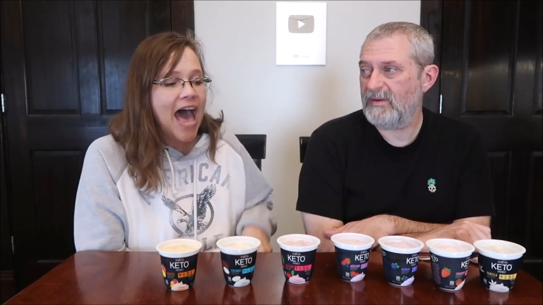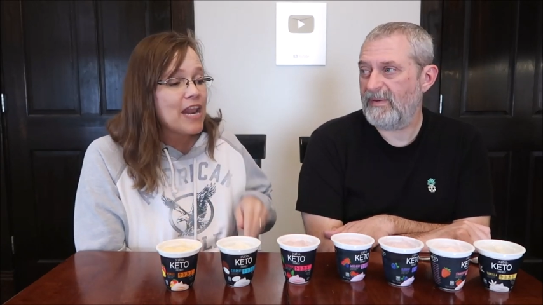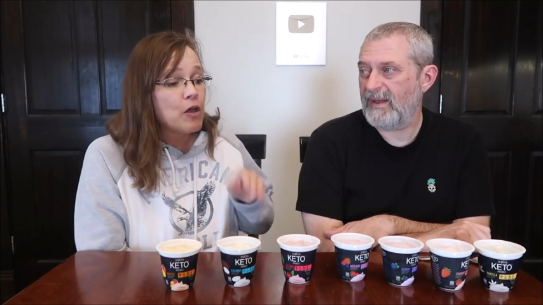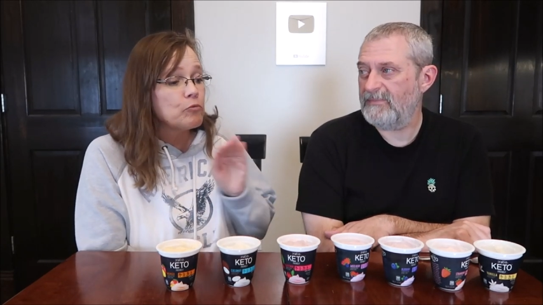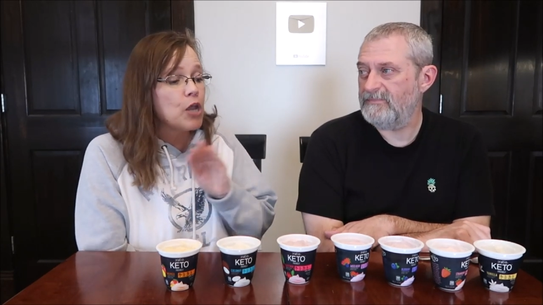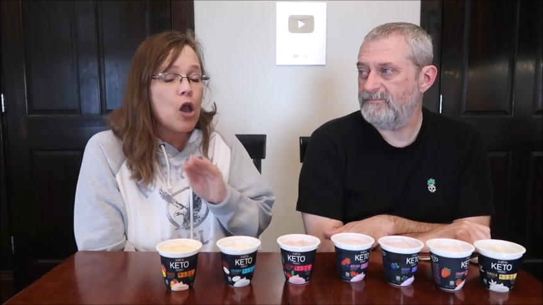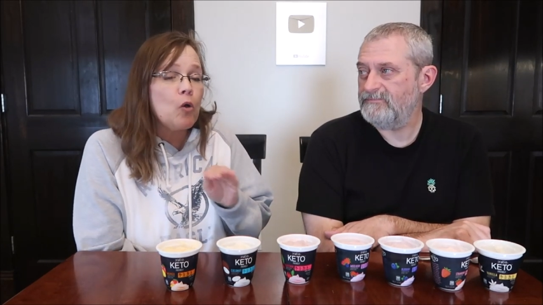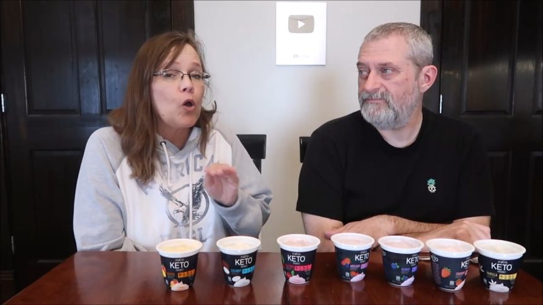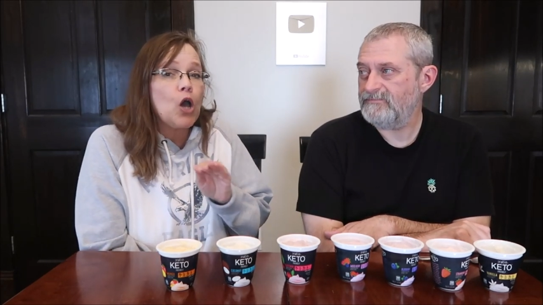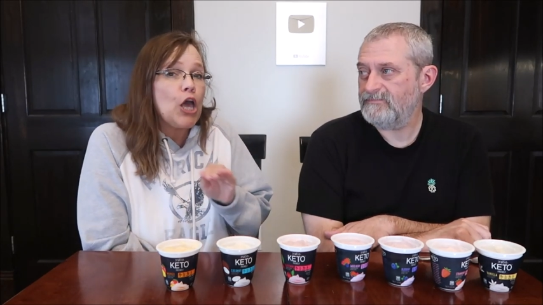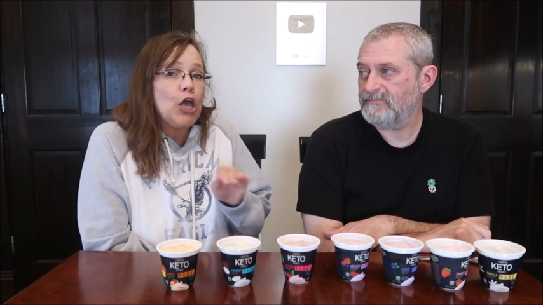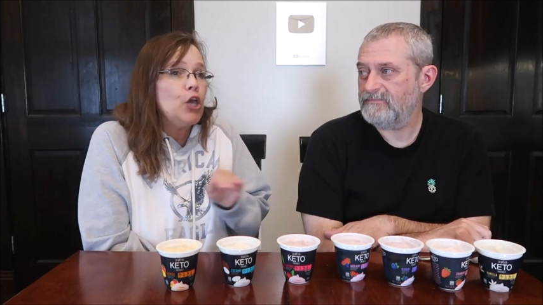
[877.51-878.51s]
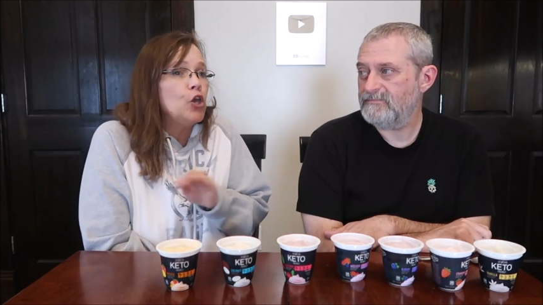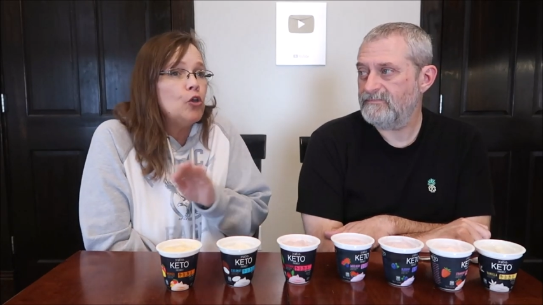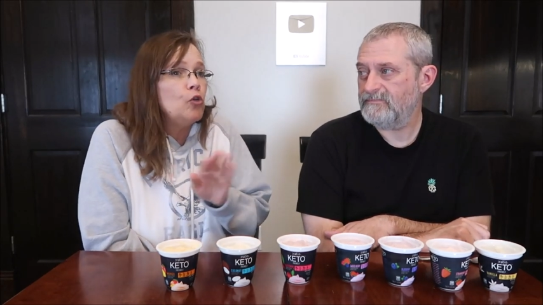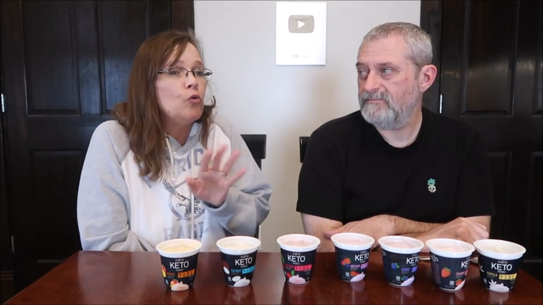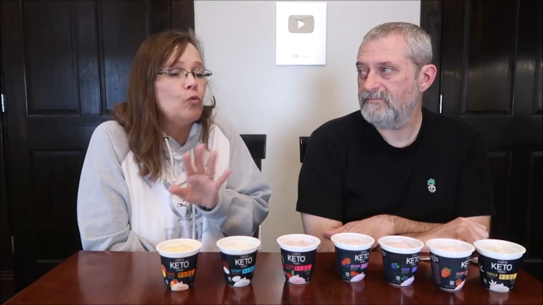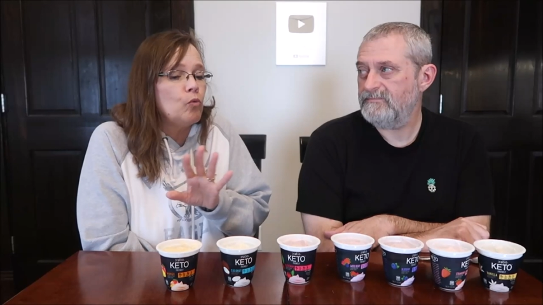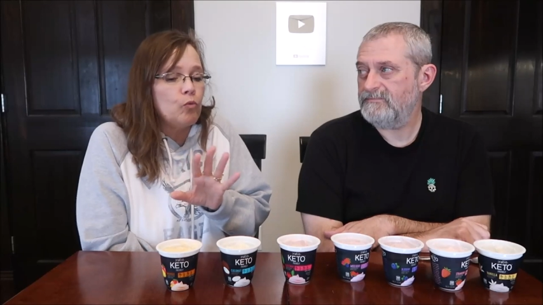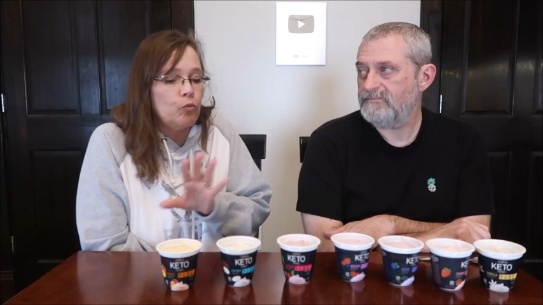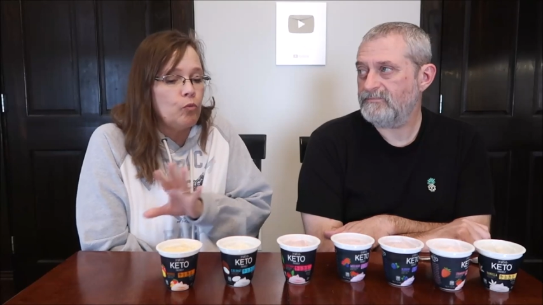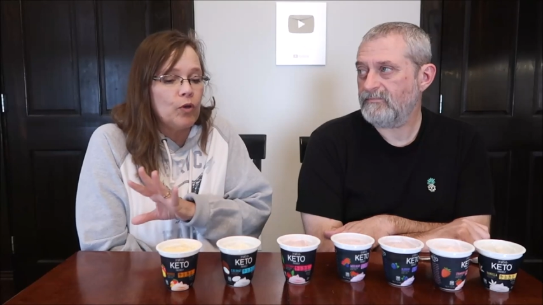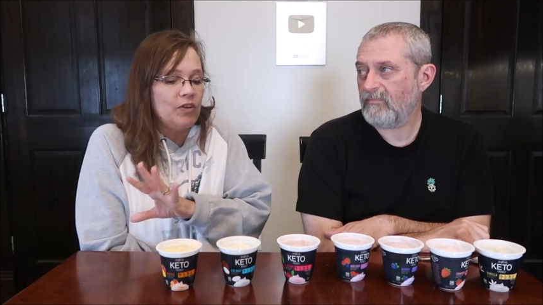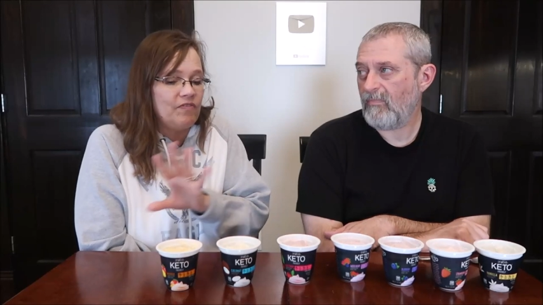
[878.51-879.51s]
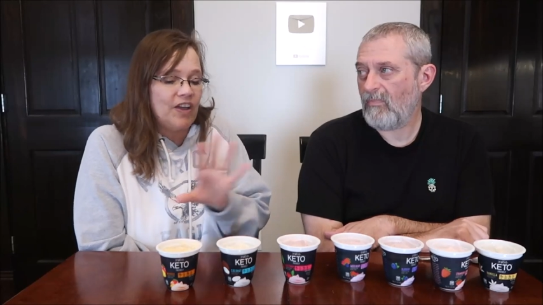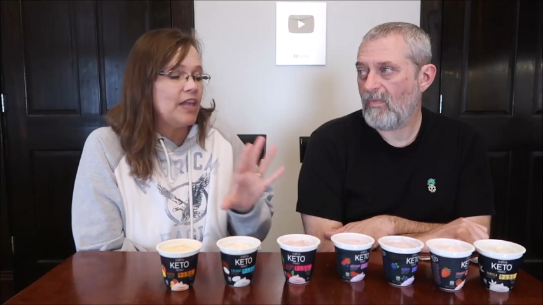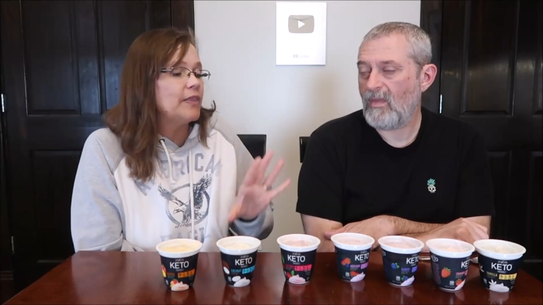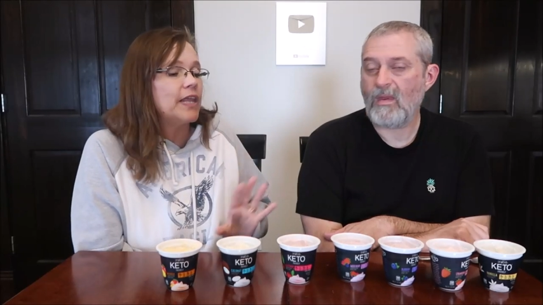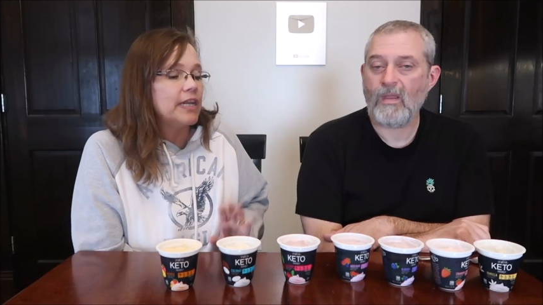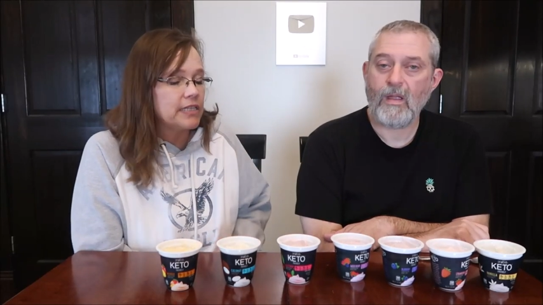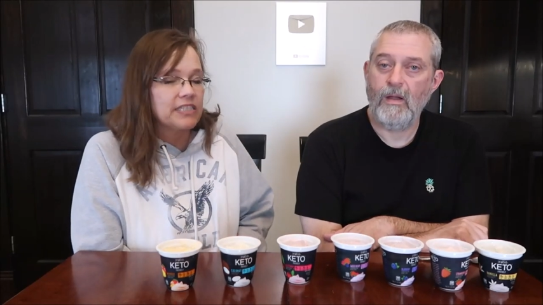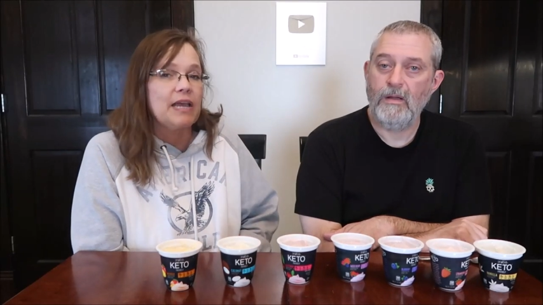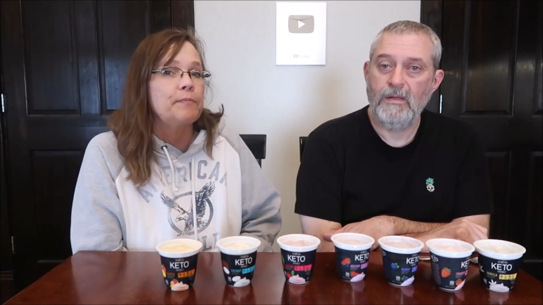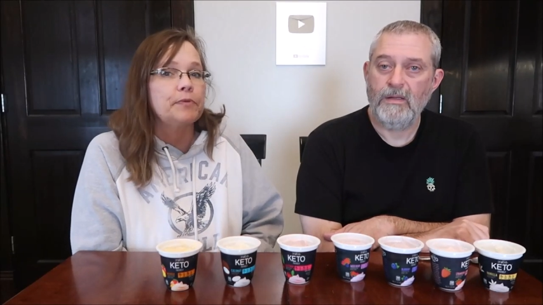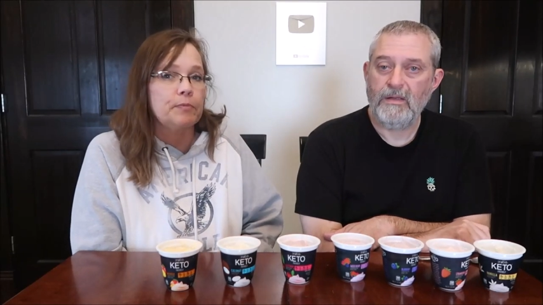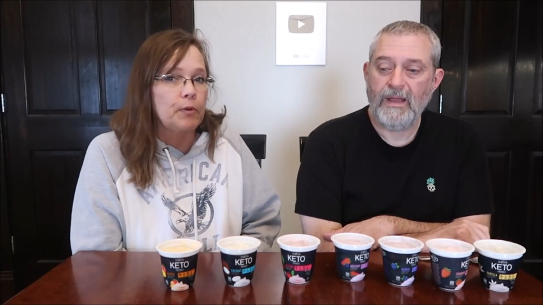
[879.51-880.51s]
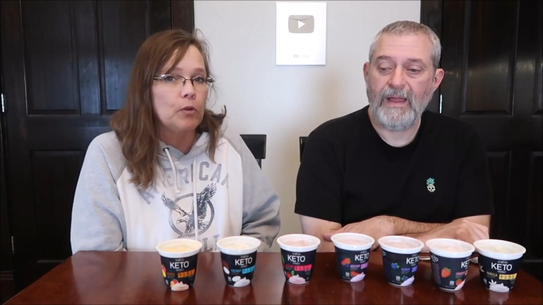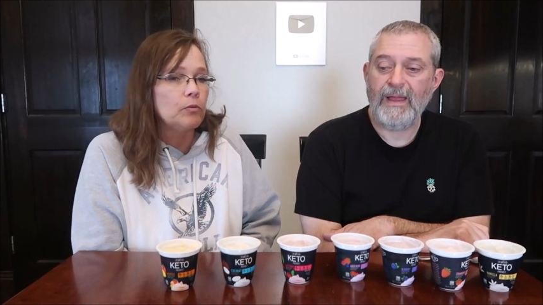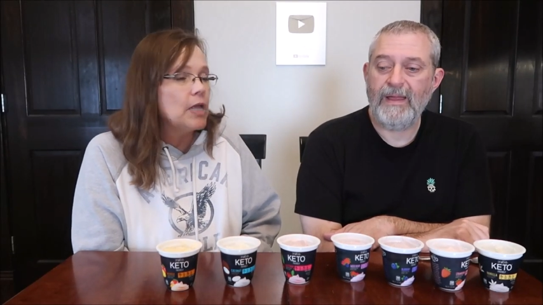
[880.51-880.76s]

Speaker 1: I don't know who would find that acceptable.